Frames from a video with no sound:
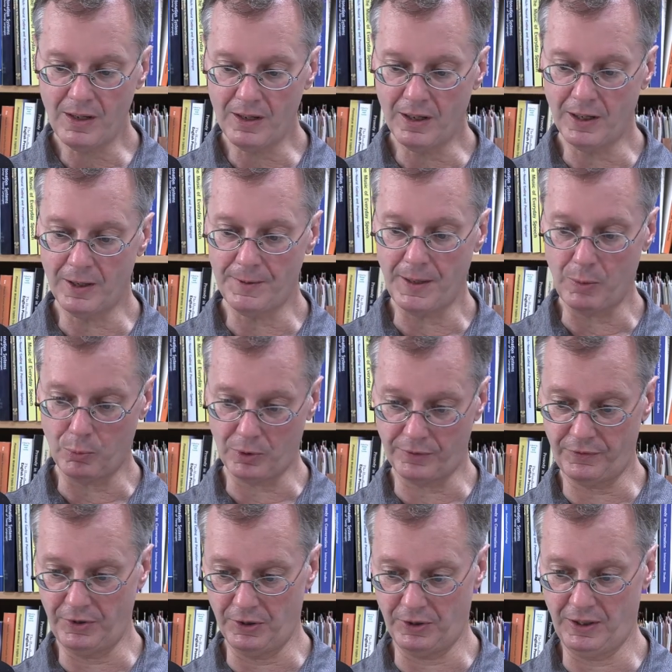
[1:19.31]
that work
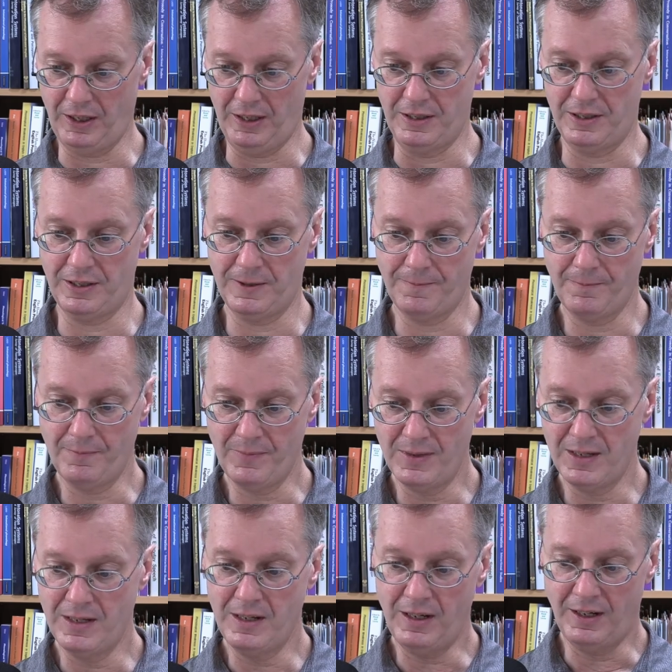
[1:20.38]
for your case.
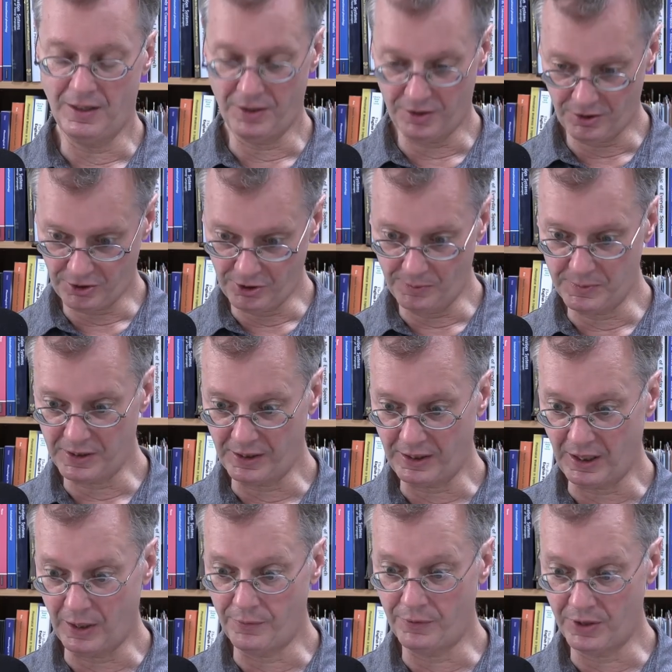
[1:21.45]
And it assumes that
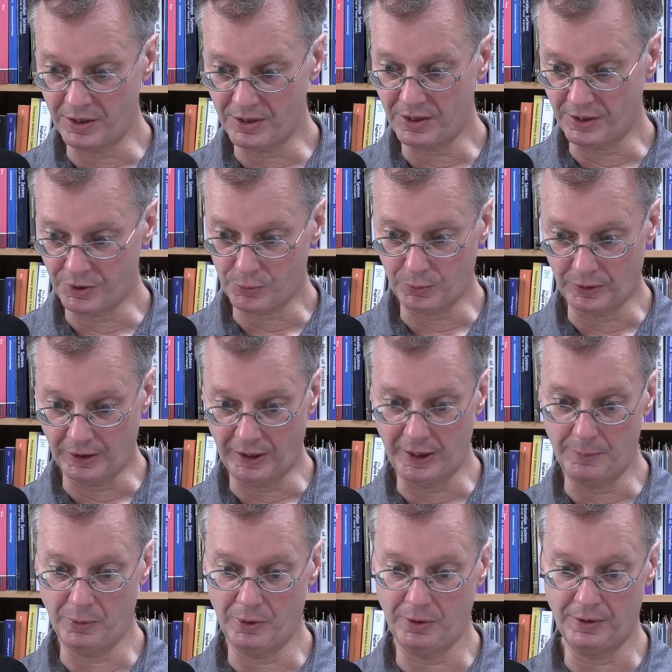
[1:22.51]
the evidence is
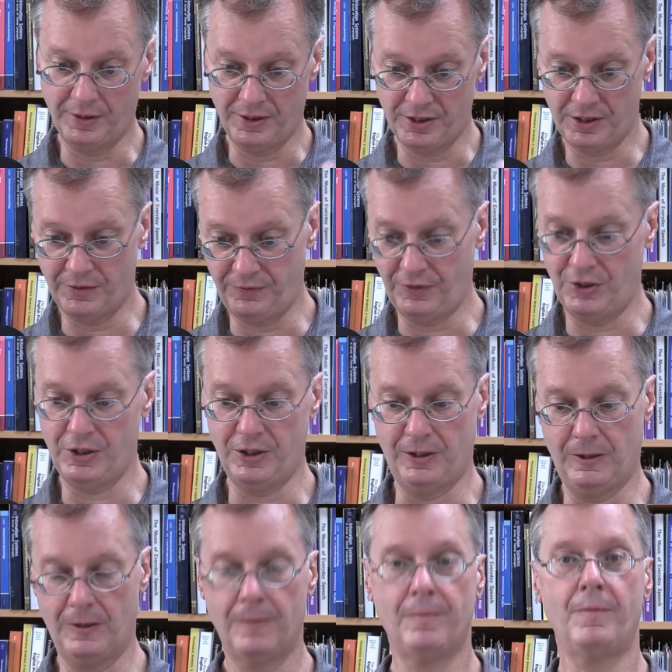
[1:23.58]
reliable and sufficient.
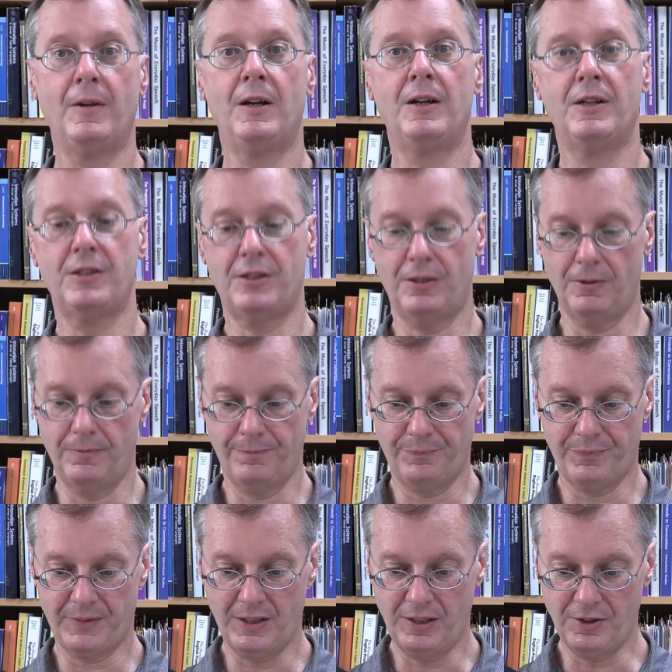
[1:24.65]
So
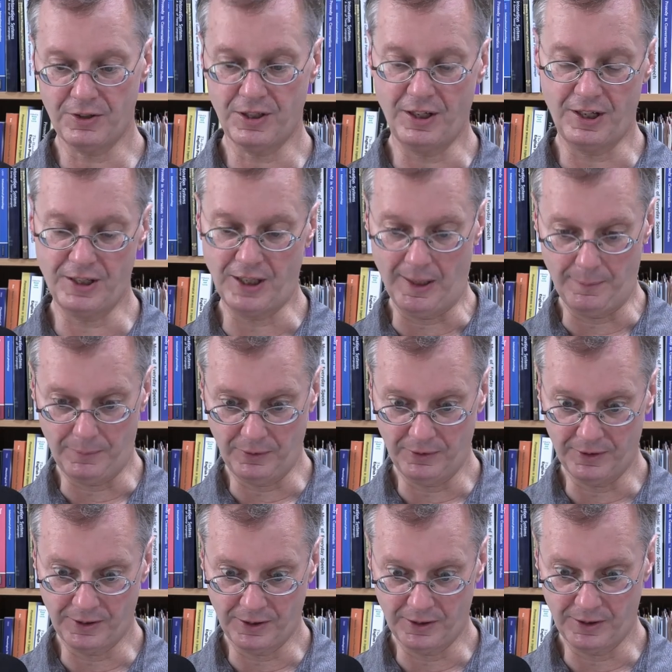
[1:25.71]
here's an example
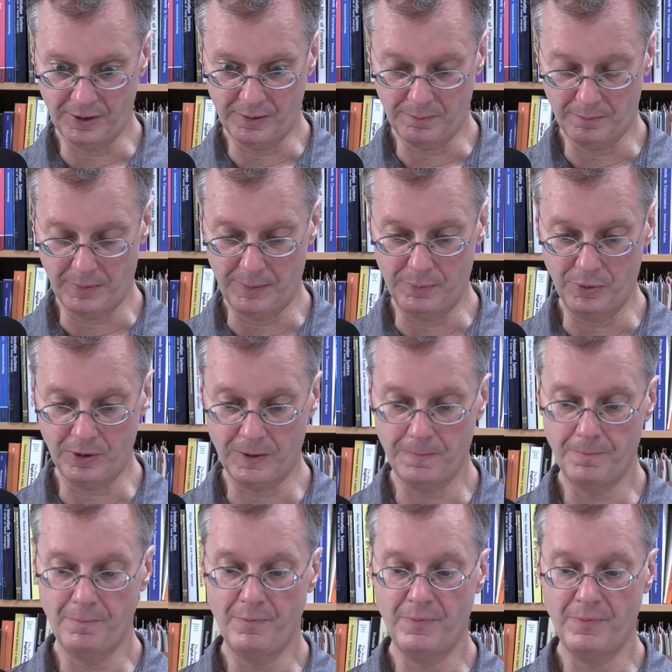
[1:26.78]
in my book.